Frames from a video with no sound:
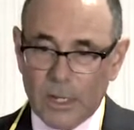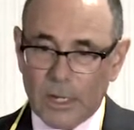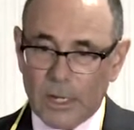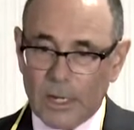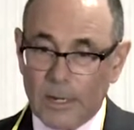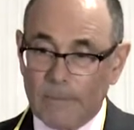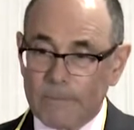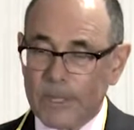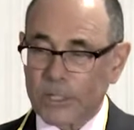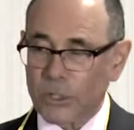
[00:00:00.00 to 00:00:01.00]

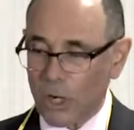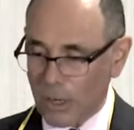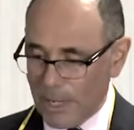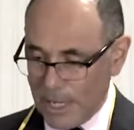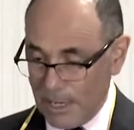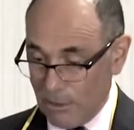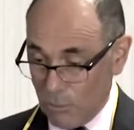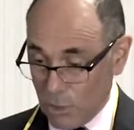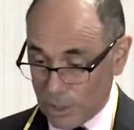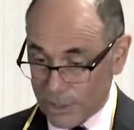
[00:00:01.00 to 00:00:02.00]
Let's talk about how it
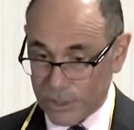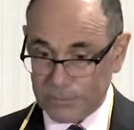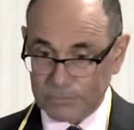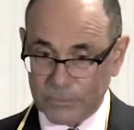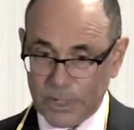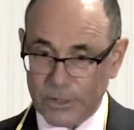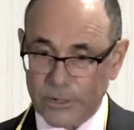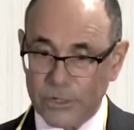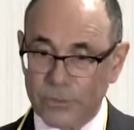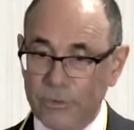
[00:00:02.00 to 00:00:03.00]
works.
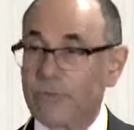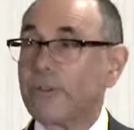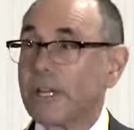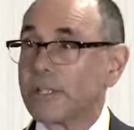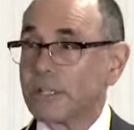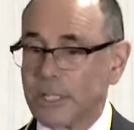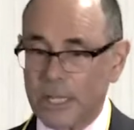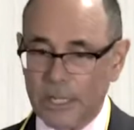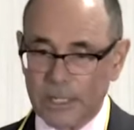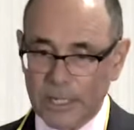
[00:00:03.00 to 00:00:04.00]
There's 3 phases to
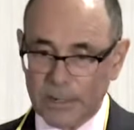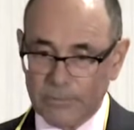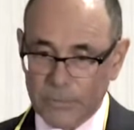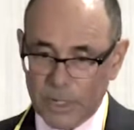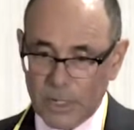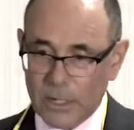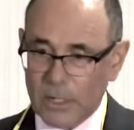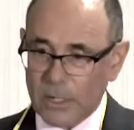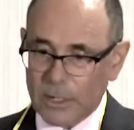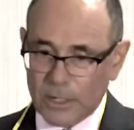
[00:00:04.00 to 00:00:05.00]
healing.
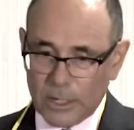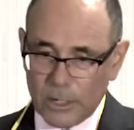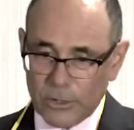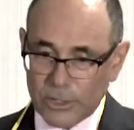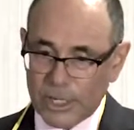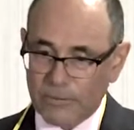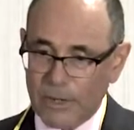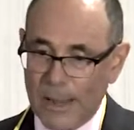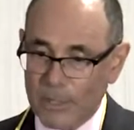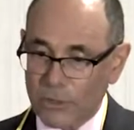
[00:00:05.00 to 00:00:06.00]
You know, there's an
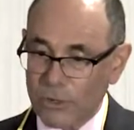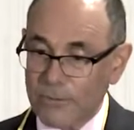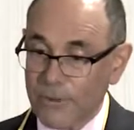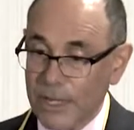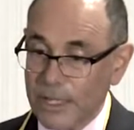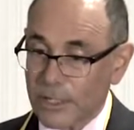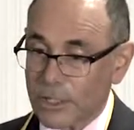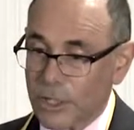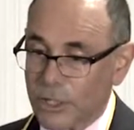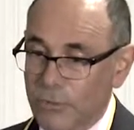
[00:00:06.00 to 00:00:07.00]
inflammatory phase, a
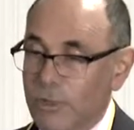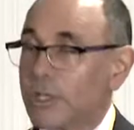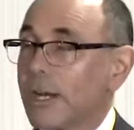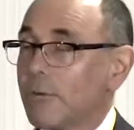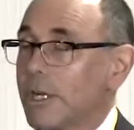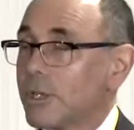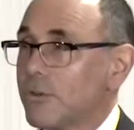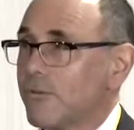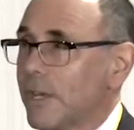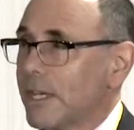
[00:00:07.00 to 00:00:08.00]
tissue
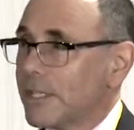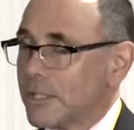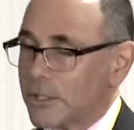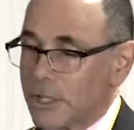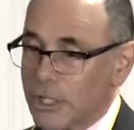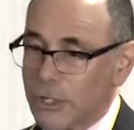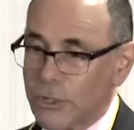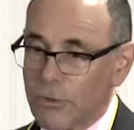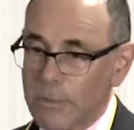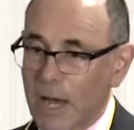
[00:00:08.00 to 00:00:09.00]
regeneration phase, and there's a
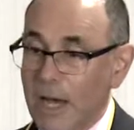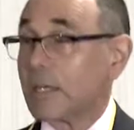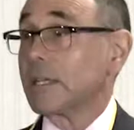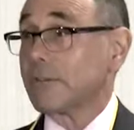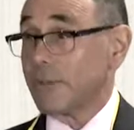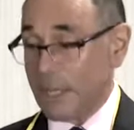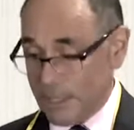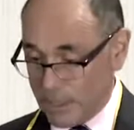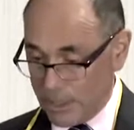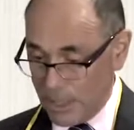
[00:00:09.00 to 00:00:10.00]
tissue remodeling
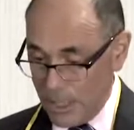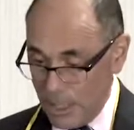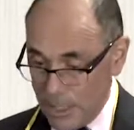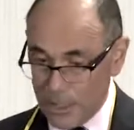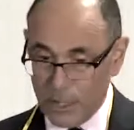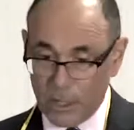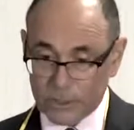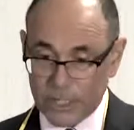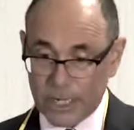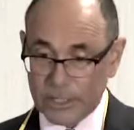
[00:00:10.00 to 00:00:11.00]
phase. They all
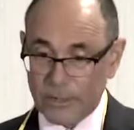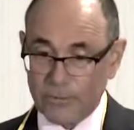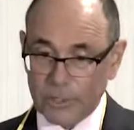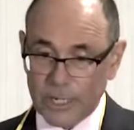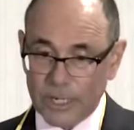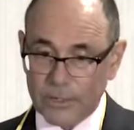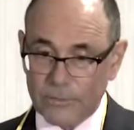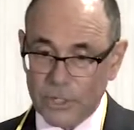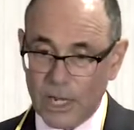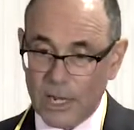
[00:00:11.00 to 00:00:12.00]
take a different length
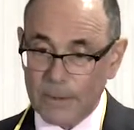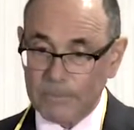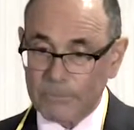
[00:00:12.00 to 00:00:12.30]
of time.